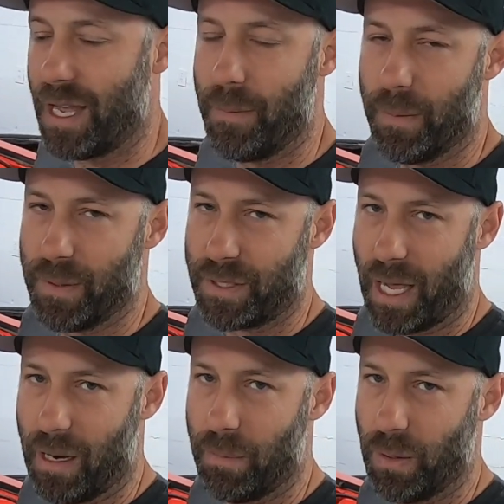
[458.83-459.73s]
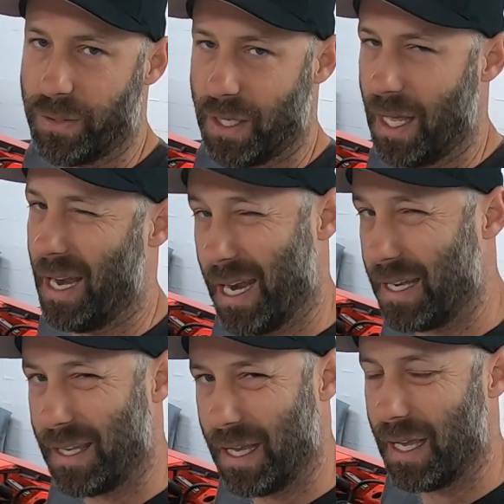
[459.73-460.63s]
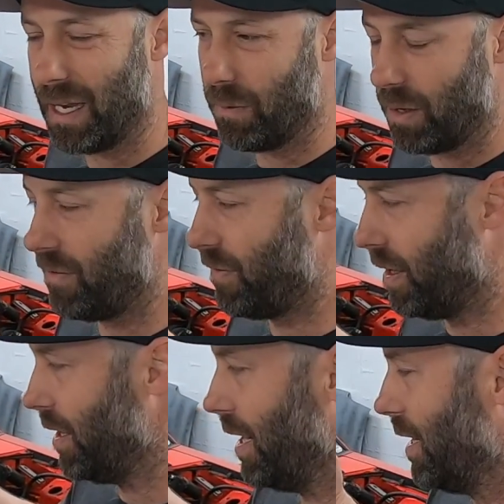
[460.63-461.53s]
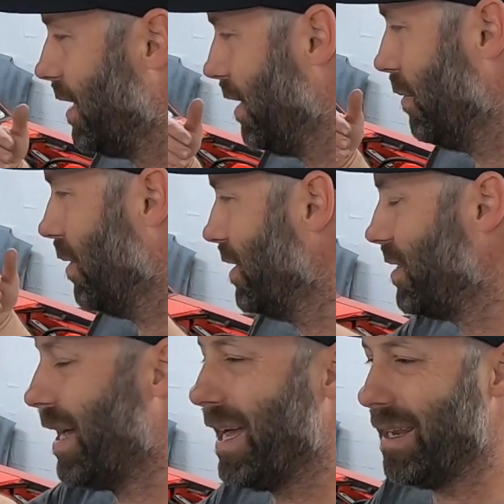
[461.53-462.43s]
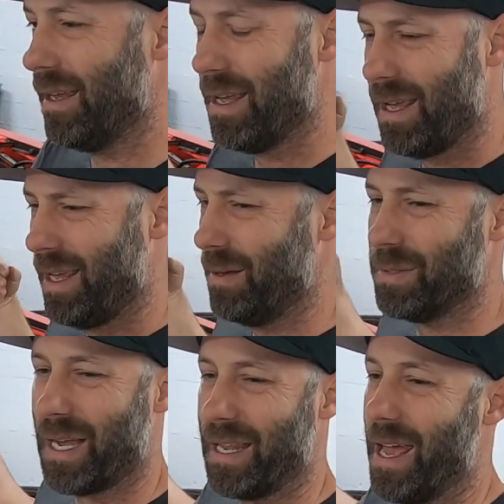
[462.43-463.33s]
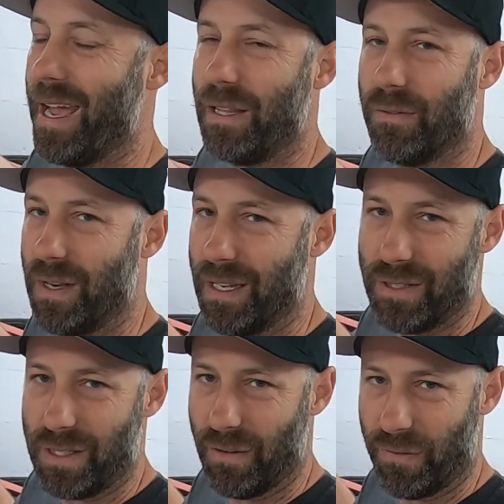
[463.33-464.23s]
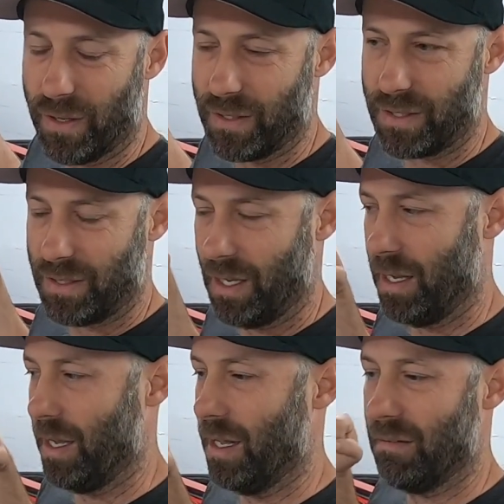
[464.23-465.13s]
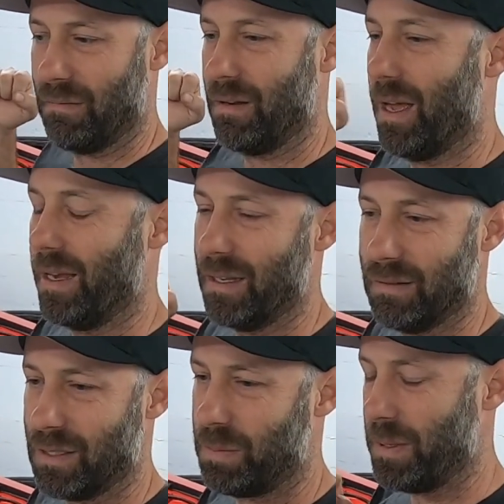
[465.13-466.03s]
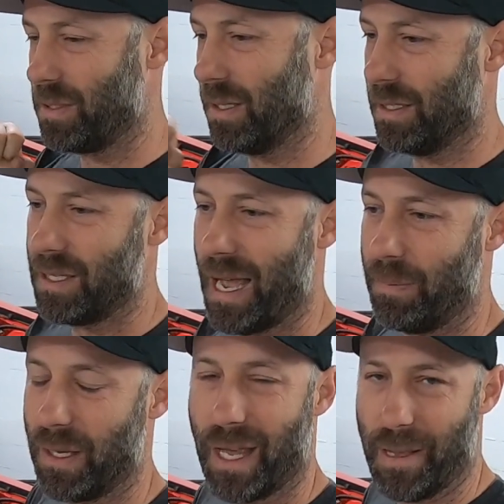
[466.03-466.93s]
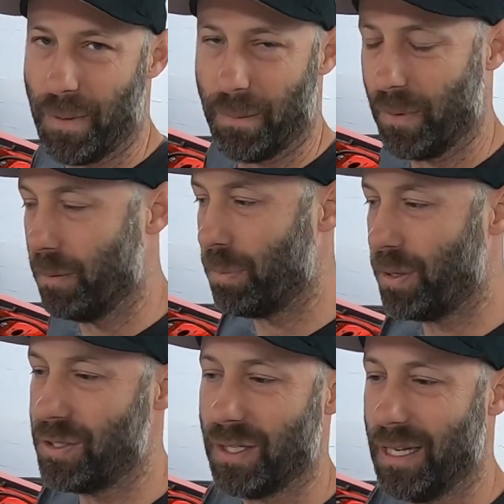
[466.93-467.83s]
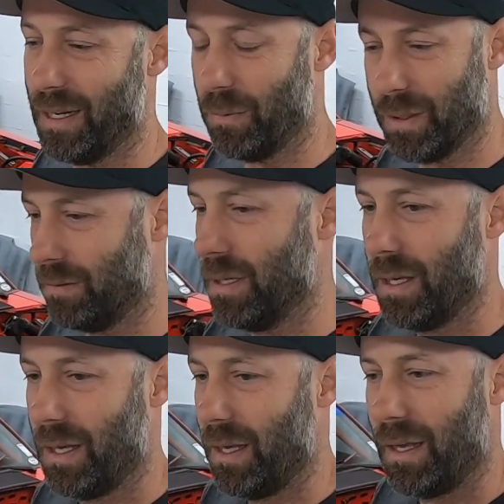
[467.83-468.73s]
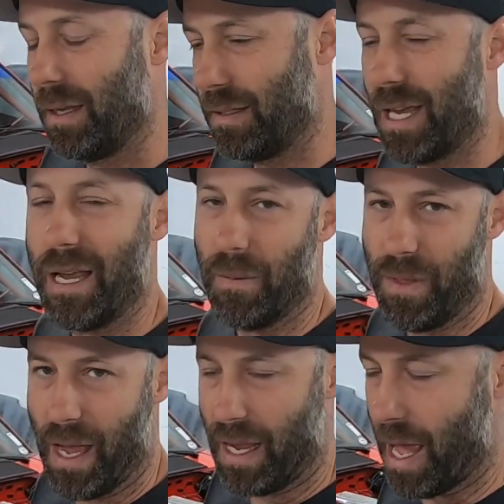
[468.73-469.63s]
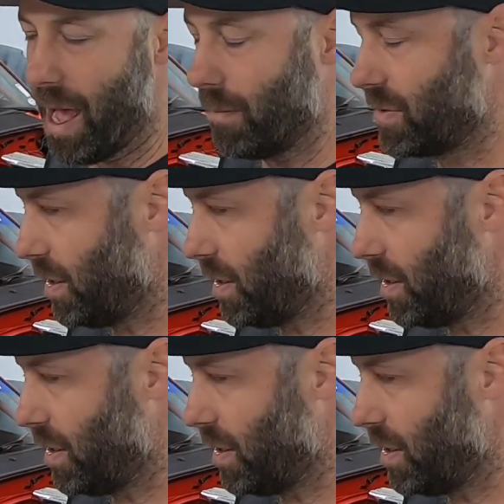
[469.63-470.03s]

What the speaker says: K-members kind of bolt in, and it really fell in. I think one side, it was like an 1/8 of an inch difference, and I could just basically tap the K-member and push it, and it would take up that gap.